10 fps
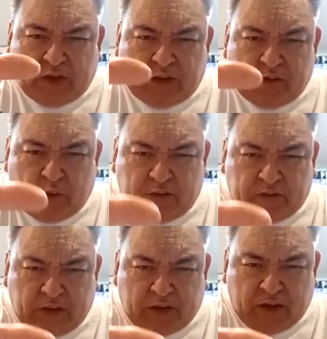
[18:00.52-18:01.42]
the
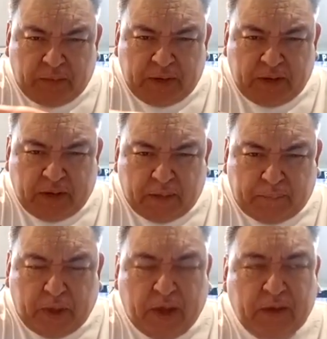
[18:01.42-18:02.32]
anointing coming
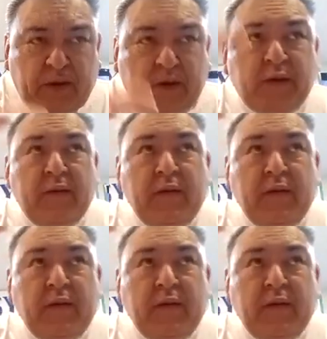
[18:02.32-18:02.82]
upon her.